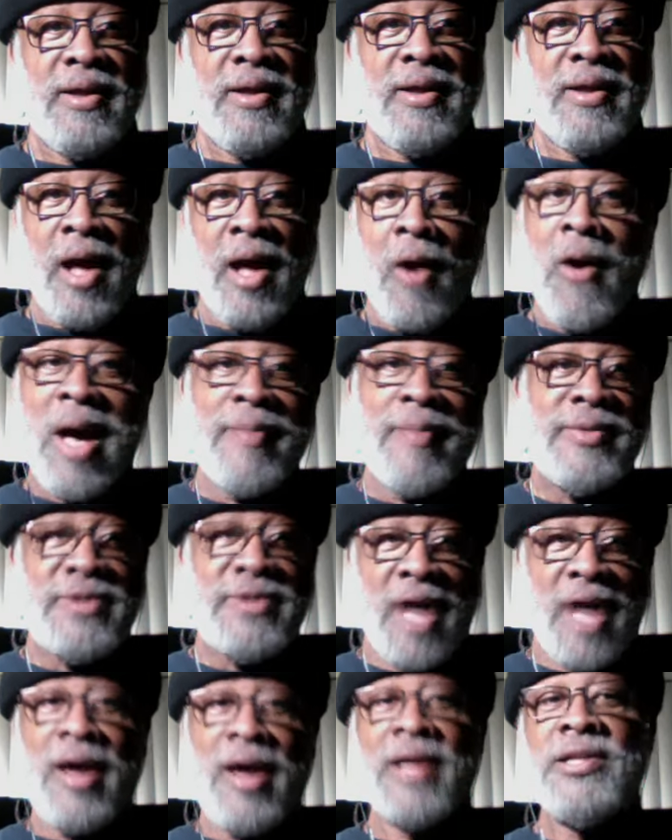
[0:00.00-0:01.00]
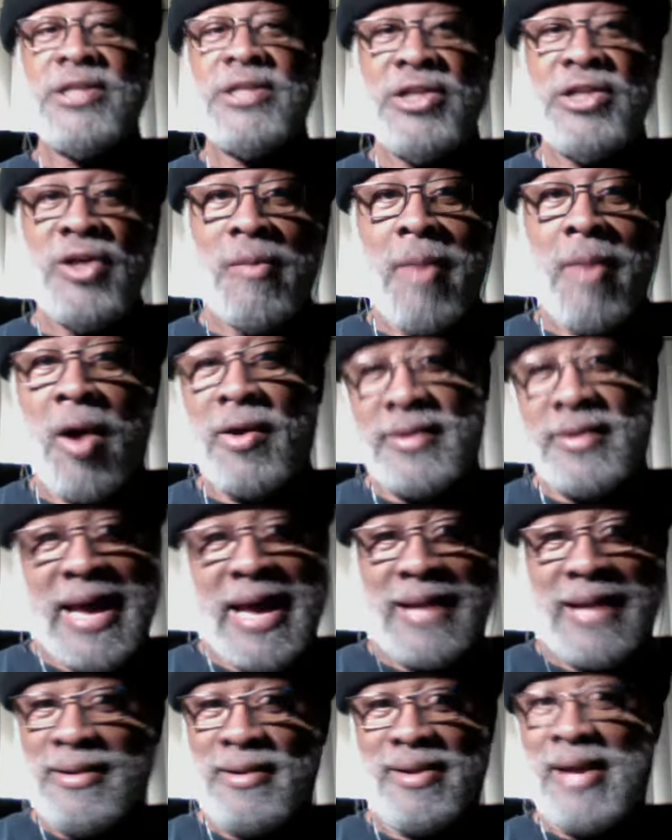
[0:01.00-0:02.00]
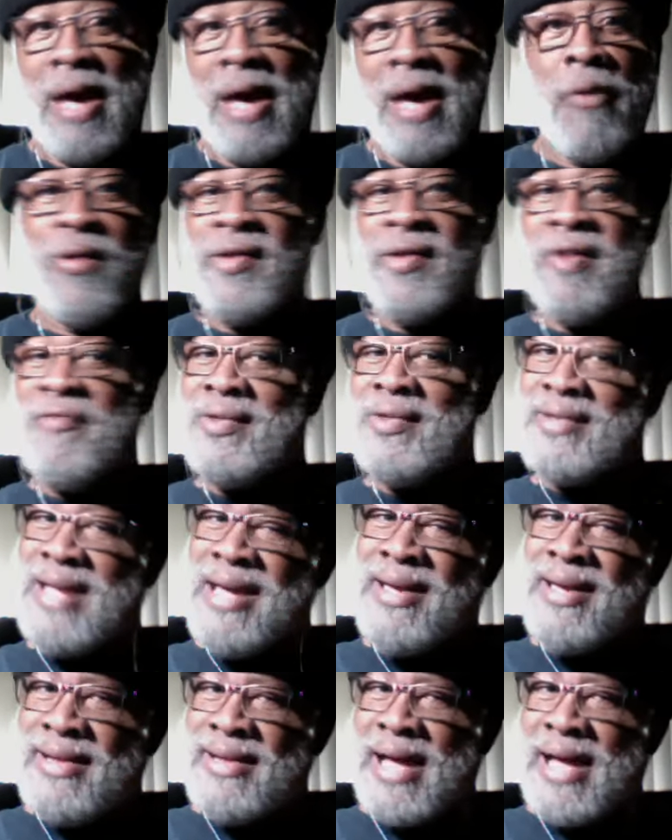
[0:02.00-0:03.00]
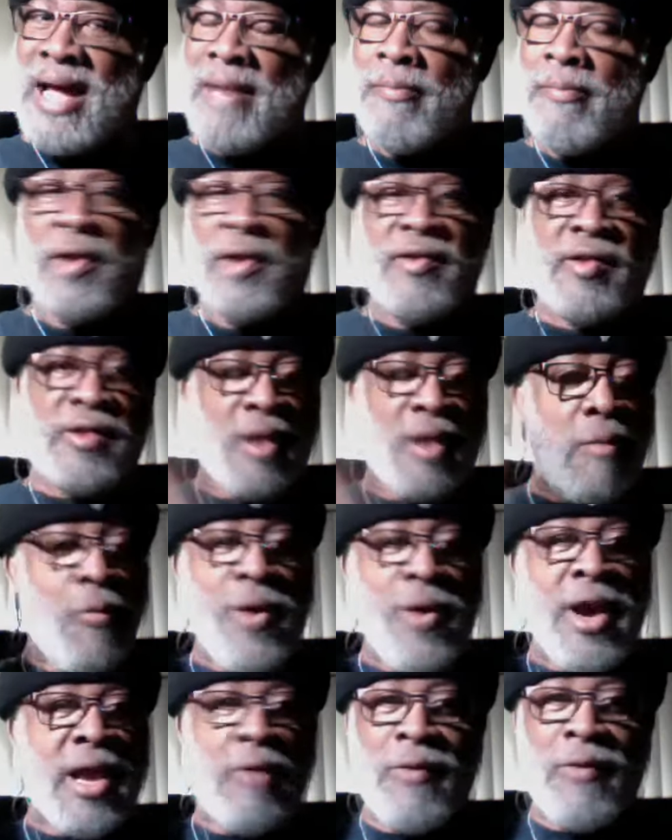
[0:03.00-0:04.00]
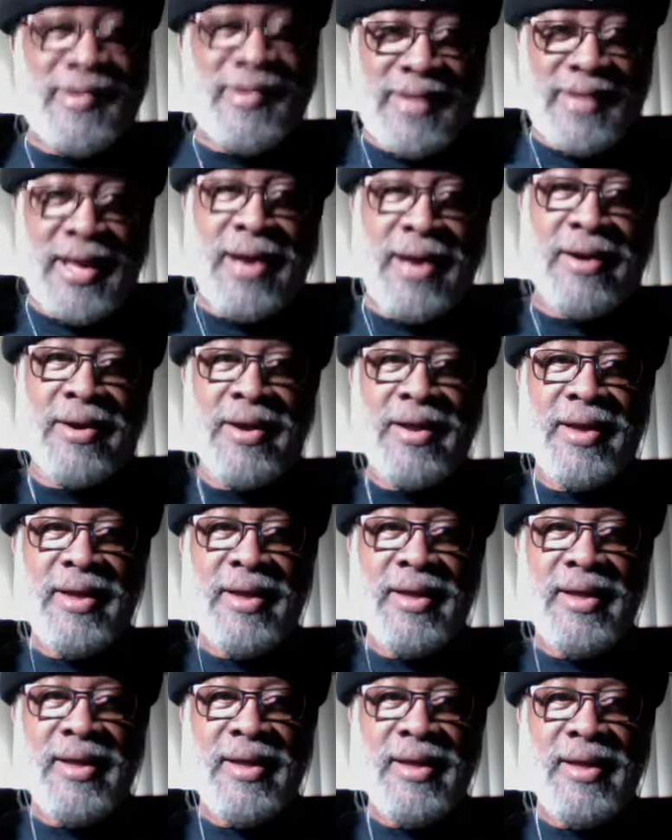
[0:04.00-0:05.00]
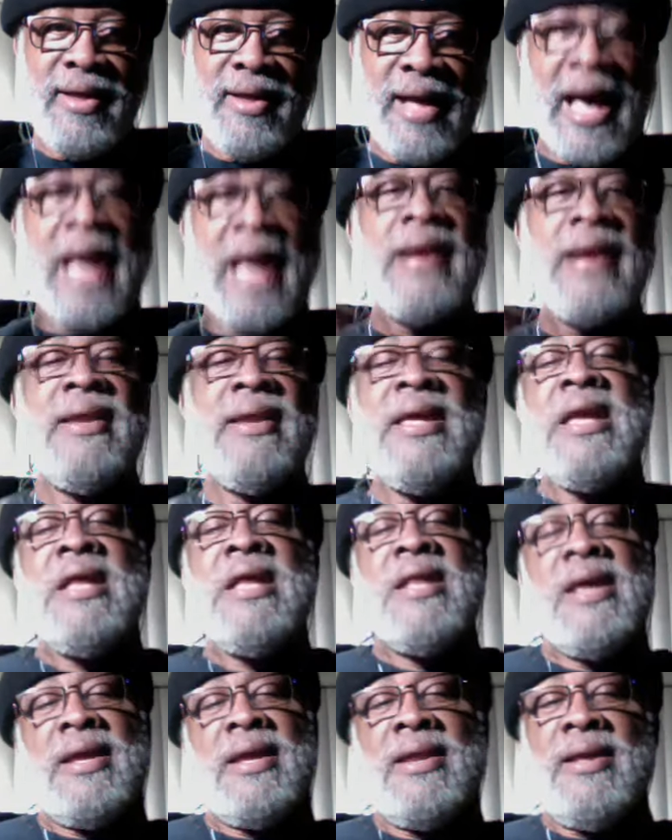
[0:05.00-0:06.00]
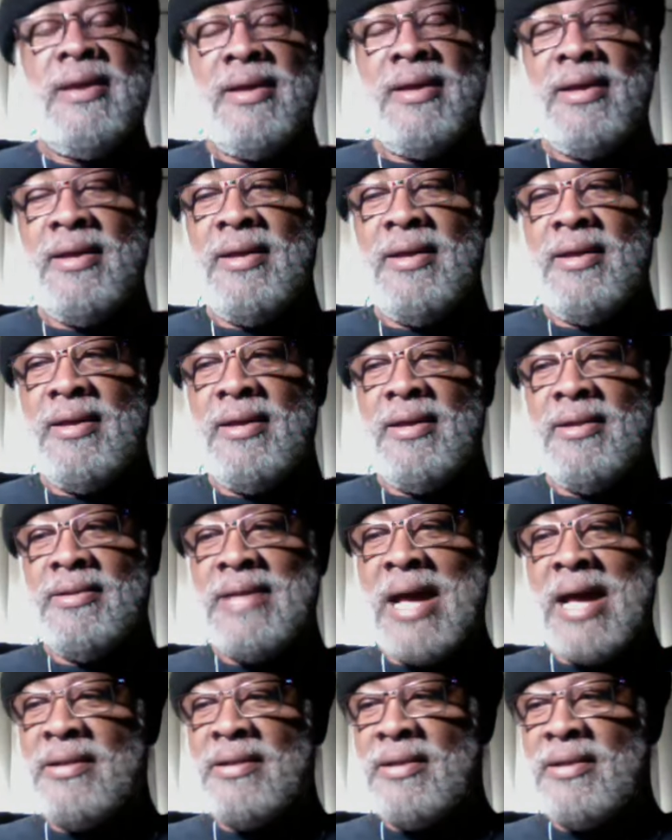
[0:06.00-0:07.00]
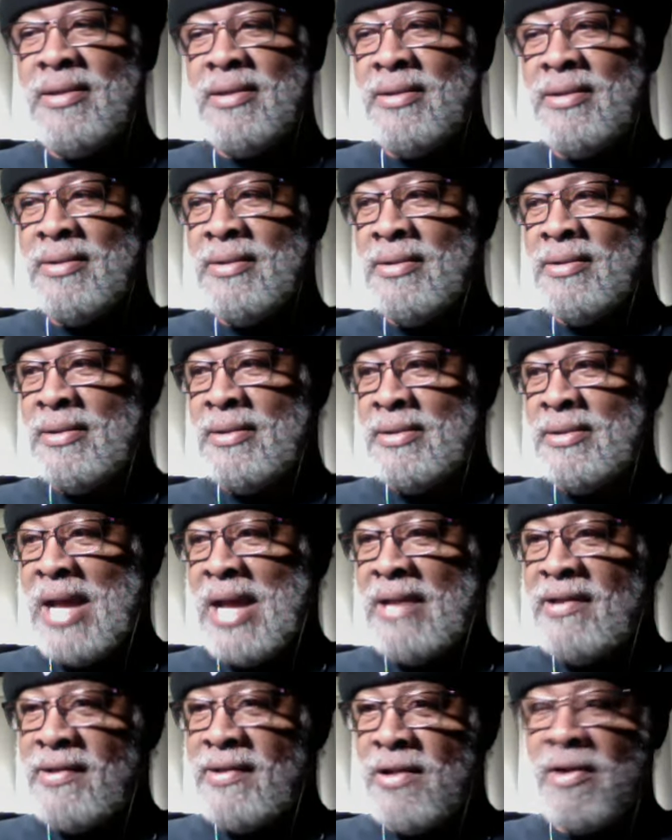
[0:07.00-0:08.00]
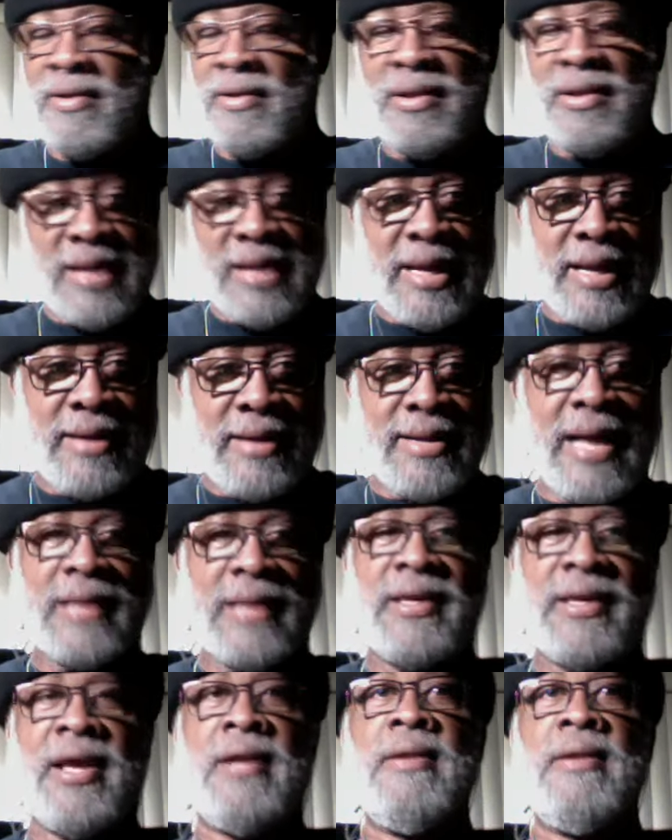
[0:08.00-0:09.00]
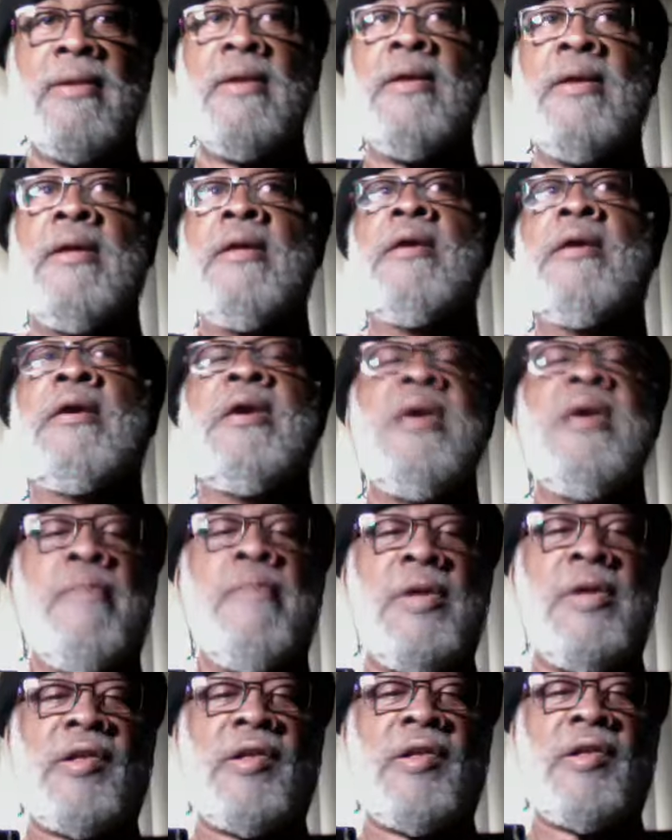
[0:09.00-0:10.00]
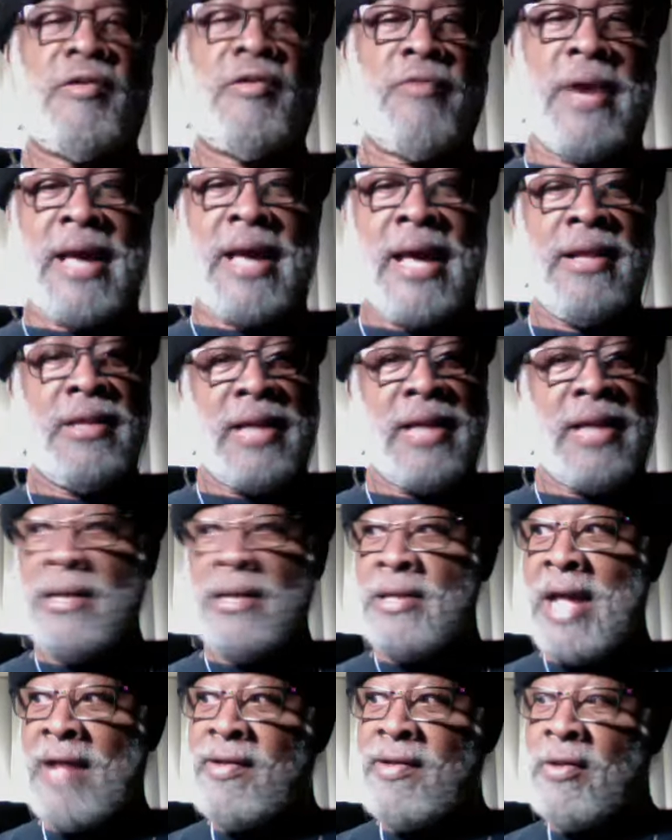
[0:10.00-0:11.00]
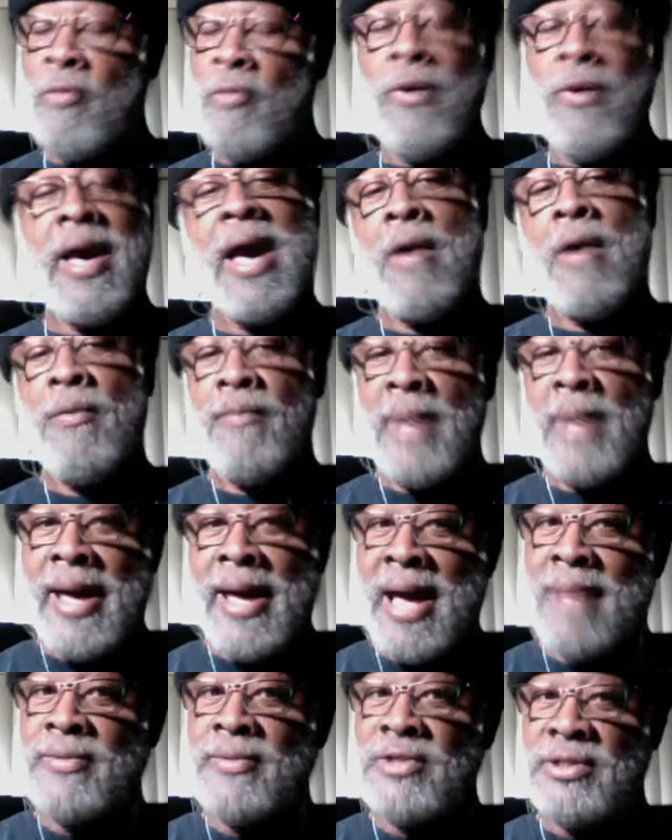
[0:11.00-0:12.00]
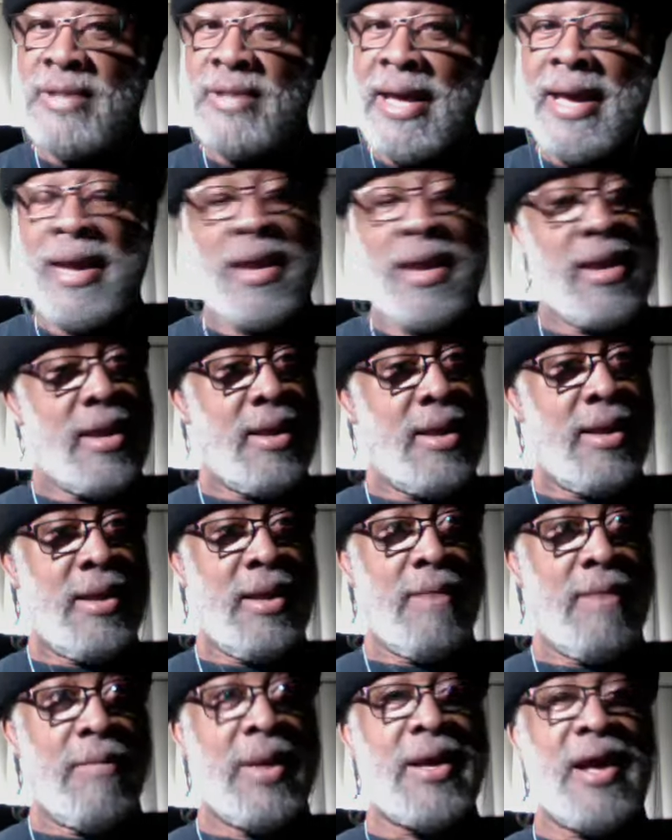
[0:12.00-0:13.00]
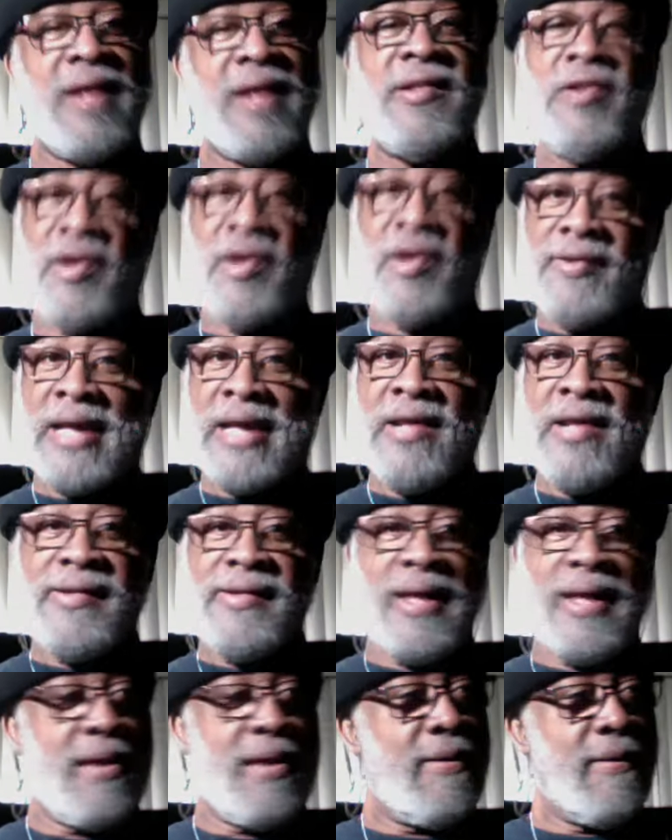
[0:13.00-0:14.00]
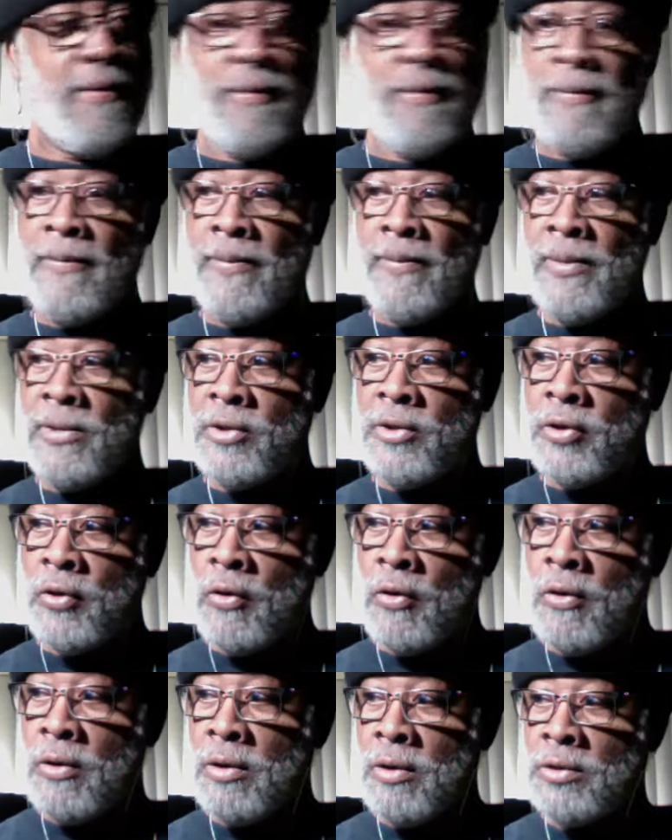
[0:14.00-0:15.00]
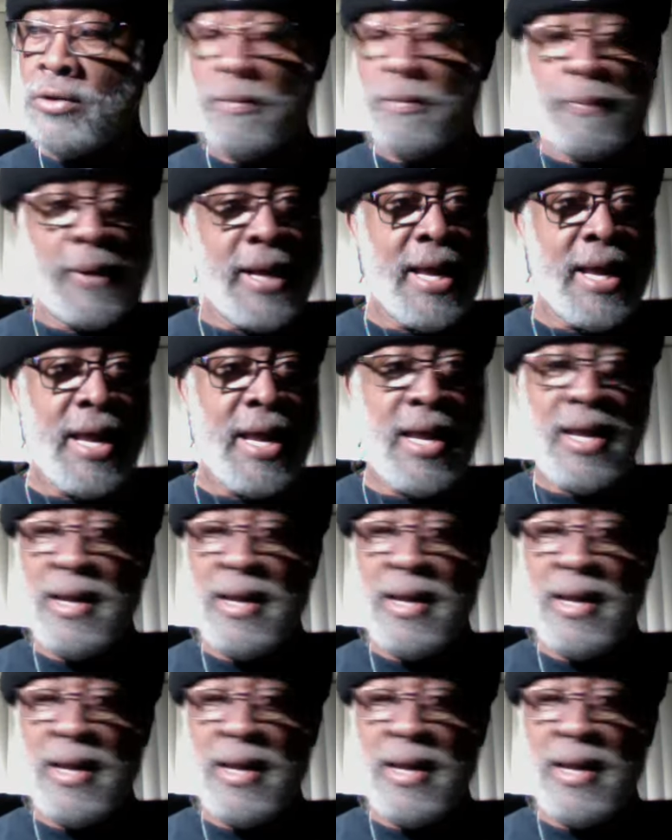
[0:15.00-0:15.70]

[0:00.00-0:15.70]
I'm talking to you about that. I wasn't even thinking that, but somewhere it was there. I needed that certain thing that can keep me straight. And that's the way I am today, because just like you say, to play